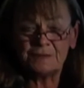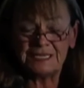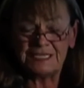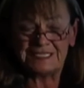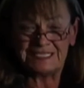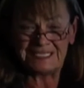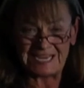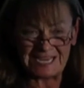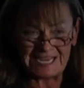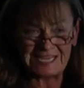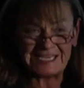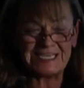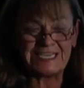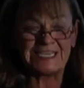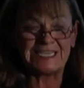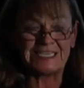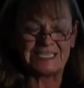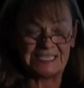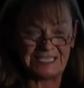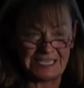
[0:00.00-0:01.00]
me
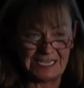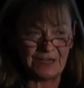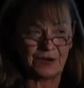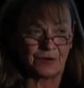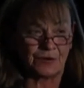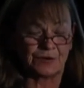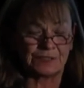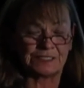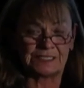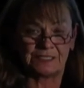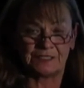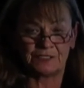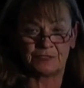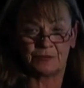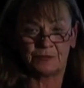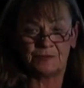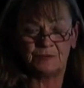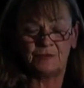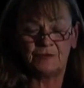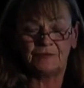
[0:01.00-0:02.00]
10 years
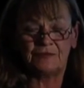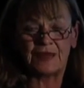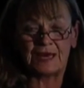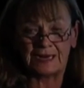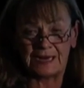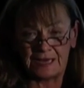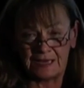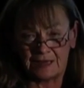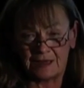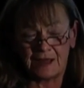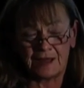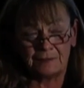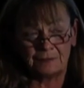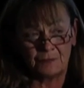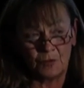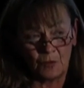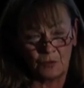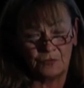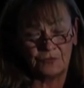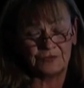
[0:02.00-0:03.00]
to remove that
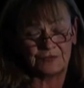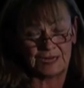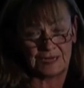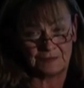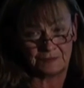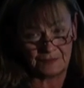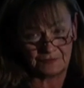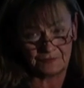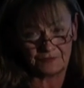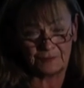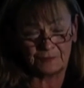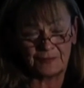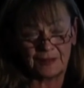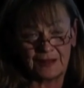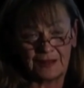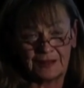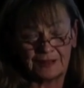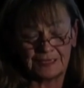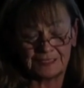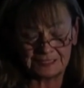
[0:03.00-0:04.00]
ACOM mold statement from
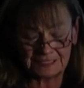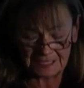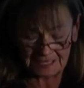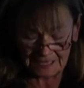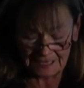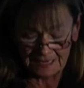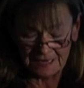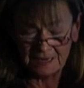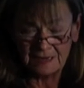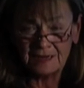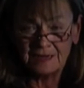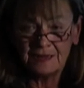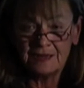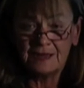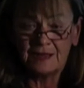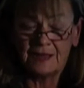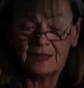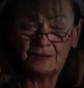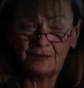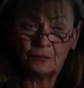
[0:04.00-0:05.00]
policy.
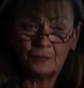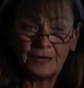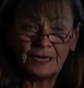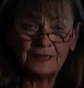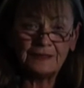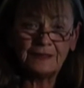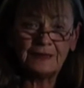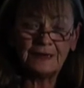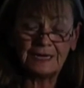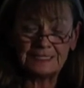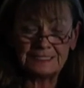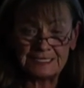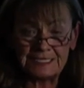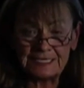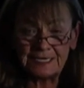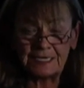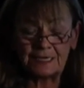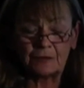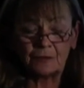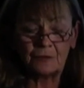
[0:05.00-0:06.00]
And the way that I
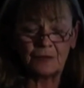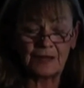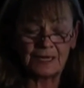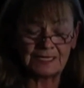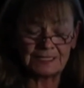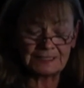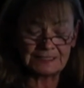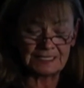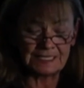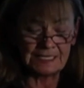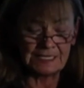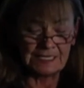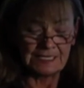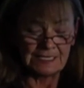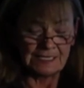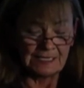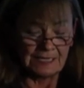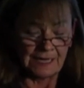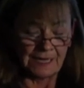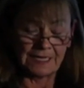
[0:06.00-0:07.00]
did it was
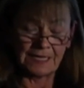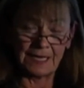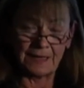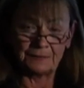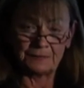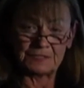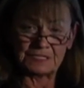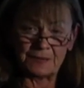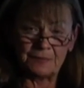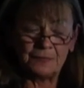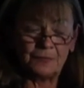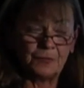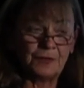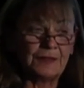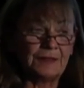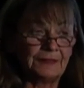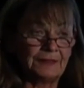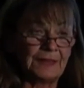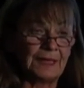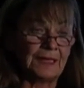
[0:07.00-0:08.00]
I kept up
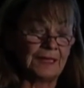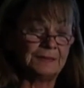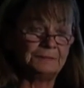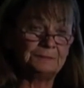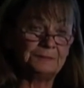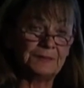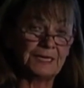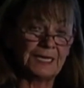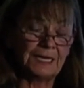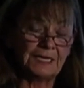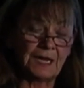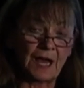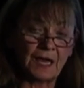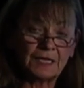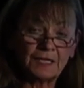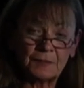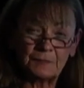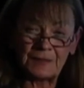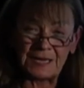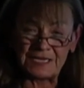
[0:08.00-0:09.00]
with an
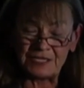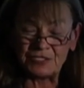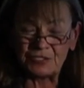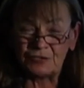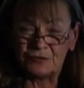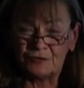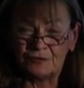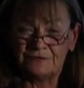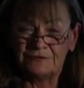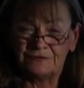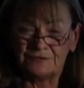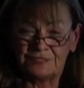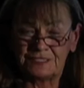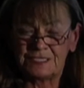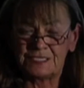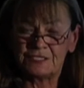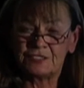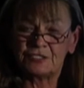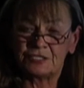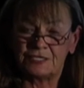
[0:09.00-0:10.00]
occupational
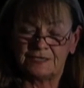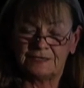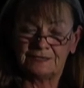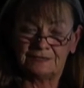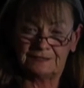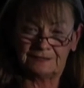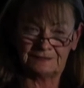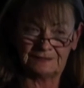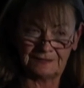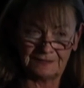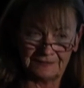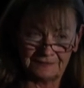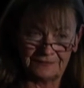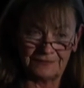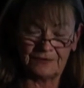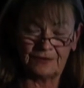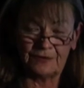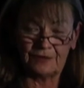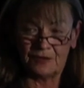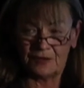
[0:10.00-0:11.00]
physician
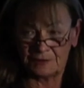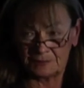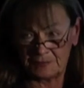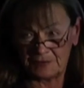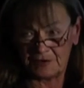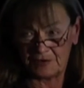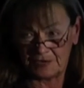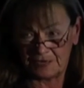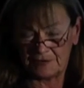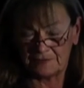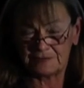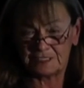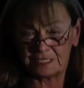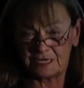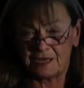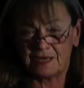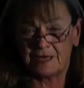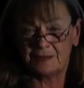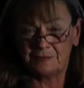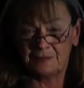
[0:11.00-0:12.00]
for a long period of
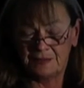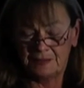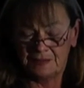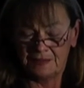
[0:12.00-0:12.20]
time,